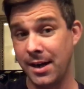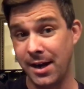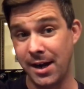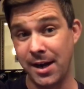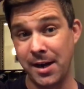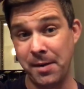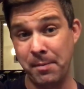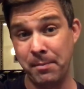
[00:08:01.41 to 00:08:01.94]

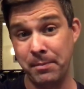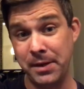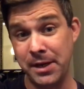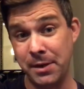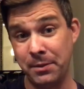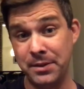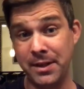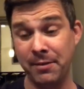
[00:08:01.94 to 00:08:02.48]
Um, you
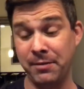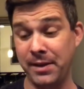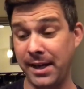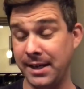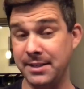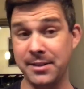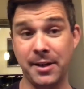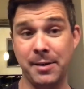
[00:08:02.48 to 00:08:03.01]
know, definitely I
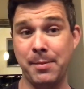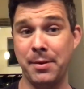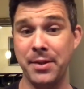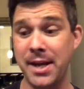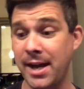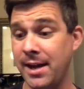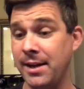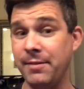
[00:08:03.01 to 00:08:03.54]
can talk about
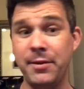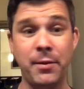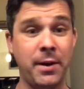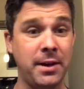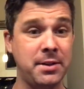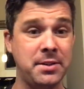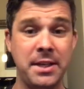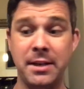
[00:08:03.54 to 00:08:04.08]
that. If you
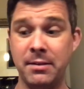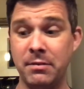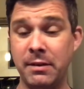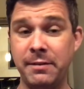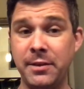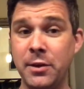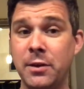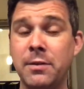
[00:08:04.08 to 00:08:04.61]
want to see a
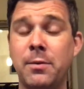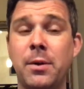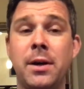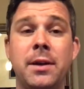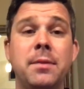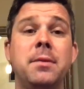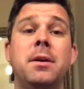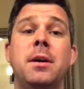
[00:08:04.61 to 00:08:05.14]
review of
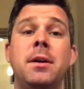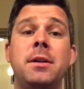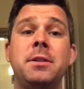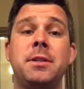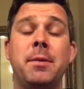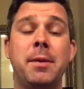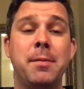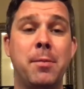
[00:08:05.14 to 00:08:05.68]
one,
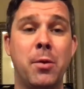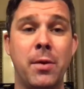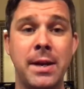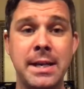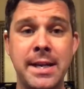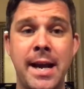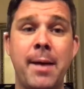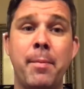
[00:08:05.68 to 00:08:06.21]
something more in
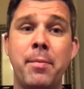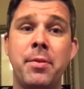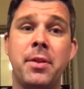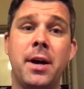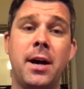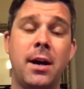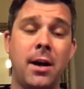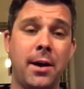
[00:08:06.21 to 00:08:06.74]
depth,
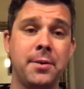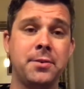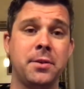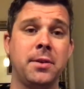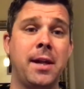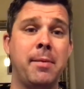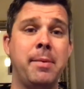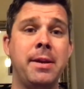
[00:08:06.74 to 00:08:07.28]
uh, also
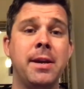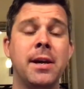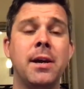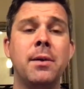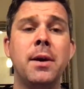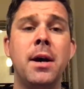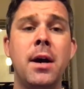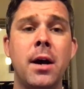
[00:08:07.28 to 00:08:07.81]
let me
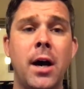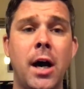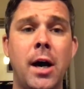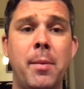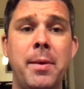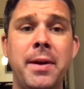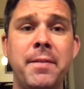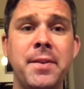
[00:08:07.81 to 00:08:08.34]
know.
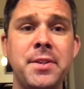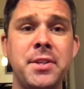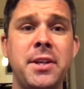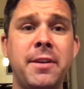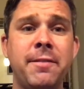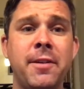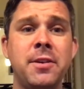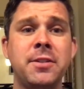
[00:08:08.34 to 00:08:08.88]
Um, and if this is
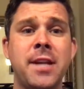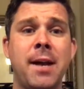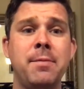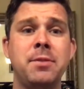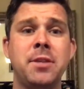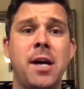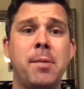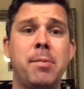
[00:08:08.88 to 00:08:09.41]
your first time
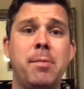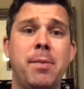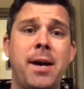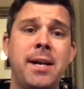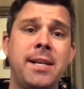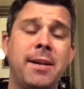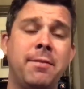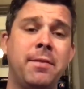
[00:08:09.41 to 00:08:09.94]
stopping
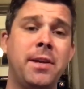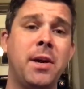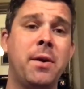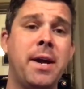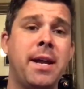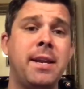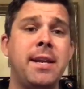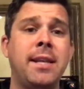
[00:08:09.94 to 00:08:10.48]
by, definitely go
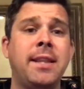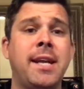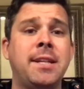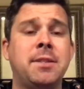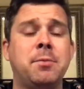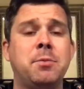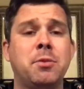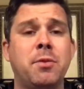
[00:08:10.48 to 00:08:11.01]
ahead and hit that
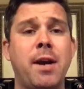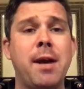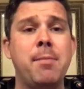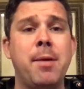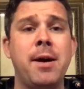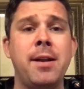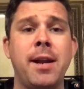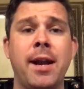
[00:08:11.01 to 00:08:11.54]
subscribe
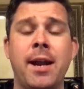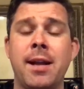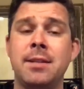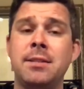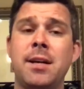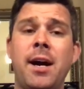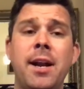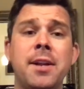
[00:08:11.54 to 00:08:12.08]
button. I got a
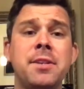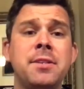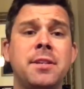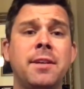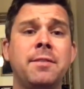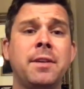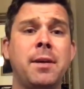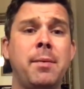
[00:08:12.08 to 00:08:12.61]
ton of
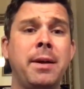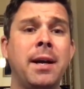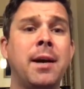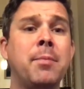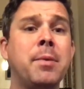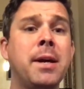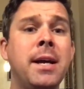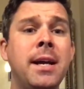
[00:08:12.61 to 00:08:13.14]
stuff coming
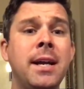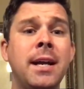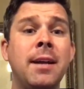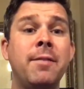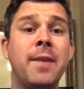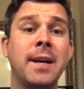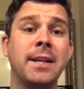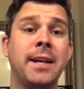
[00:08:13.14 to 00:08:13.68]
up. In
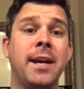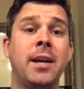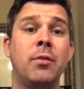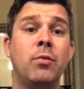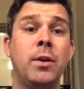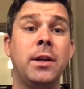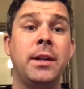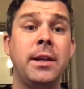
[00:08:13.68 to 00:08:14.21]
fact, I got a
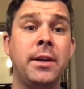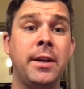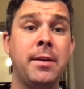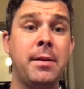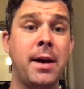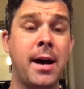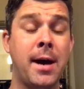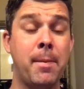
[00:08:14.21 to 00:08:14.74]
really good
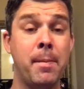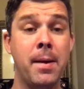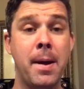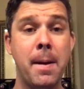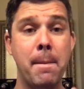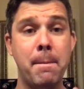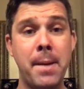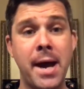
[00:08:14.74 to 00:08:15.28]
um,
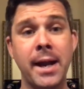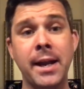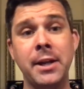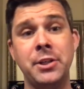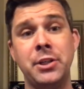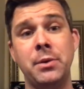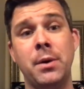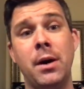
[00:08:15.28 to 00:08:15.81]
back
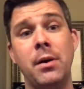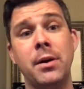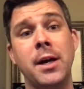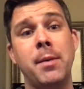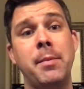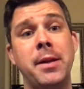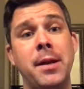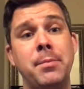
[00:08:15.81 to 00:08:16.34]
issue haul
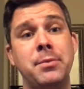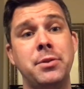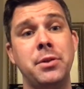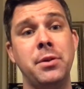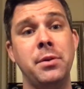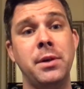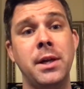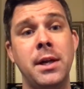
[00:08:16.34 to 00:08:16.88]
coming up
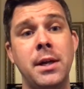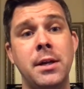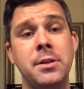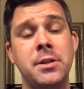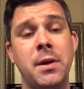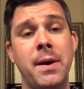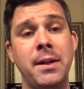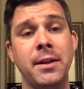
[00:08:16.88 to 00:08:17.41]
soon.
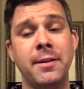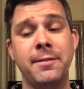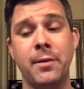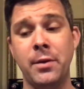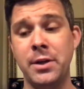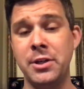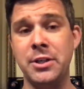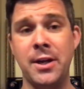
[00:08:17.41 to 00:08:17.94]
So I look
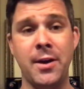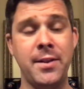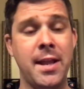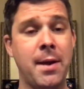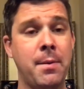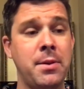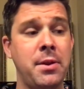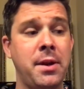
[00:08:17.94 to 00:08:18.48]
forward to sharing
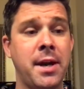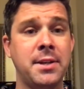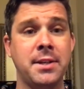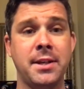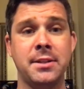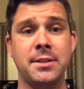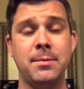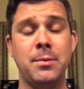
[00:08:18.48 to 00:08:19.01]
that with you guys. I
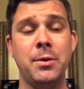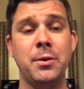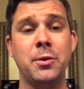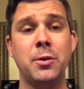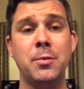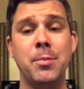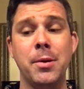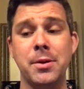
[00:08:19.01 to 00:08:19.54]
got some really
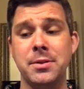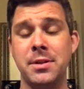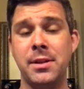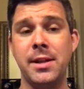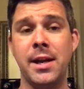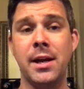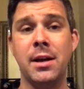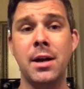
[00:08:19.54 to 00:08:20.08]
cool books in
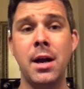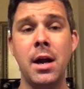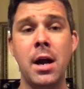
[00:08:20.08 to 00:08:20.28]
there.